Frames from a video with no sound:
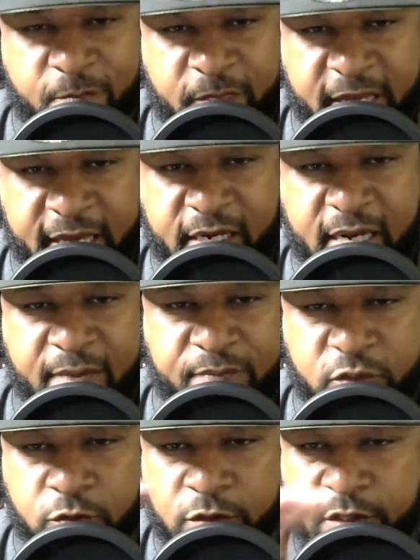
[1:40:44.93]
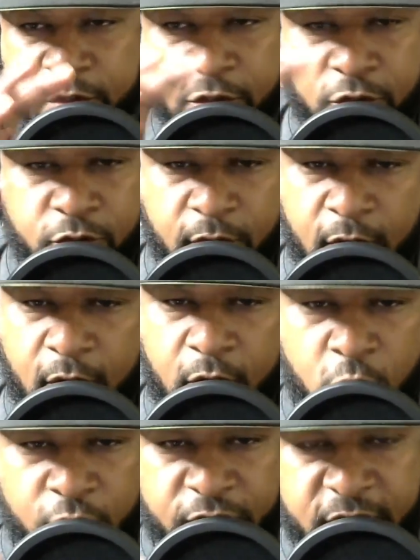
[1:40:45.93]
had an opportunity to do it all
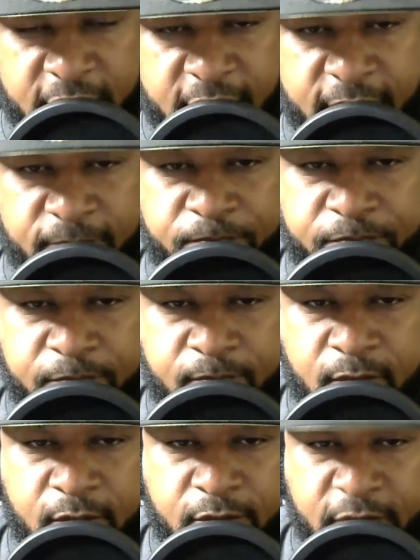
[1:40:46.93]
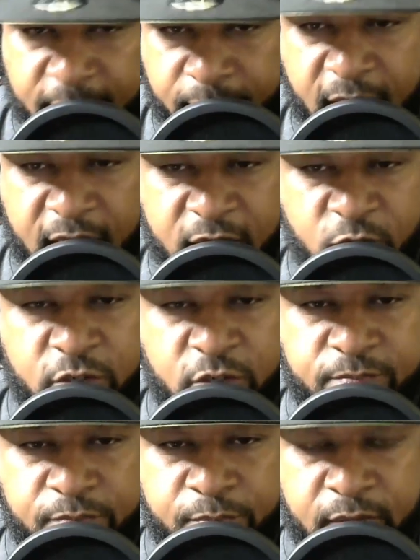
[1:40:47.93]
over again, they probably would
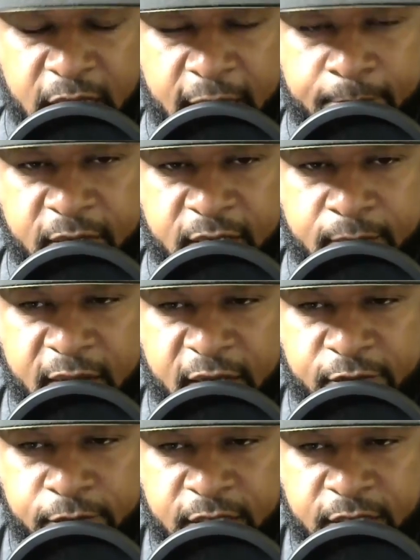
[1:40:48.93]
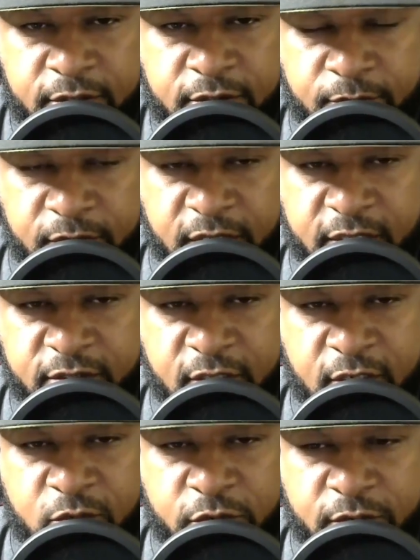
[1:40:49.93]
pull that money back from Easton. But they
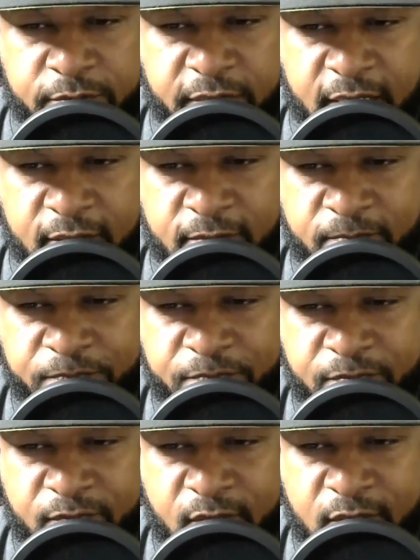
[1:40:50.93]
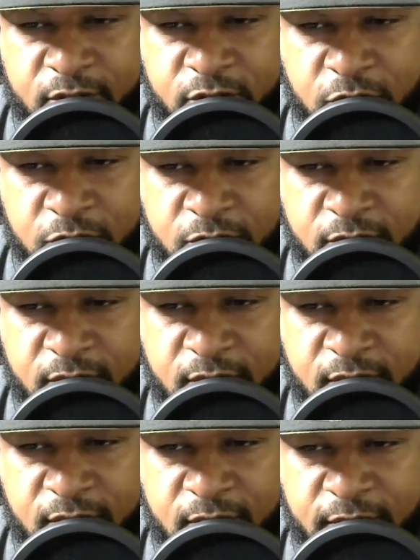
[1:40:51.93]
stuck with him now. So,
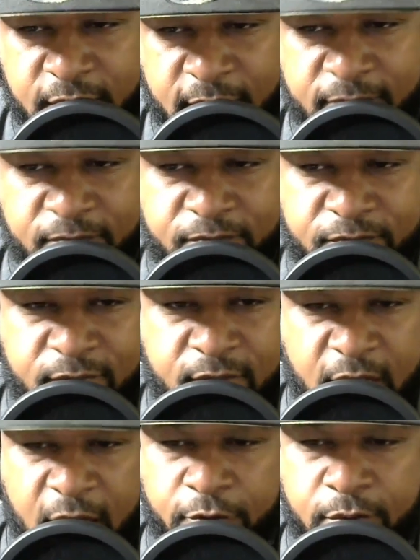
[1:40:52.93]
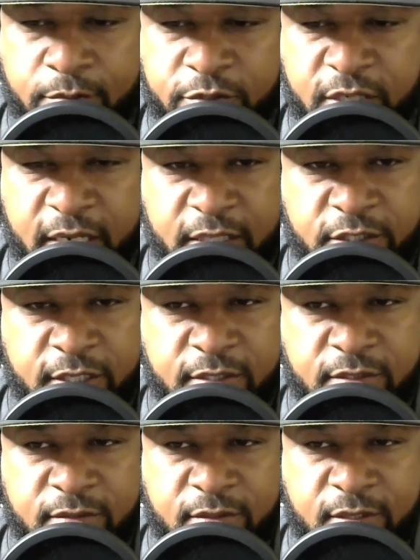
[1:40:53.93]
yeah, I agree with you that,
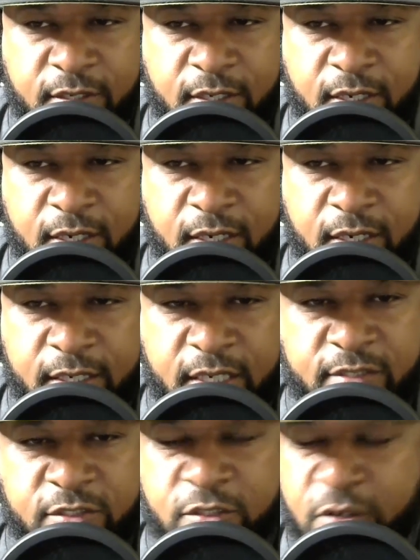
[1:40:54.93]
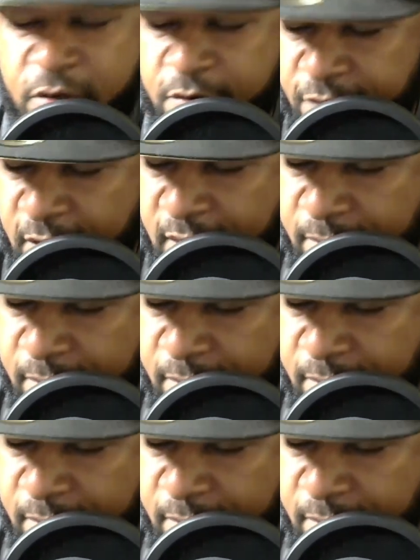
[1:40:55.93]
Jason. Yes, sir, fam.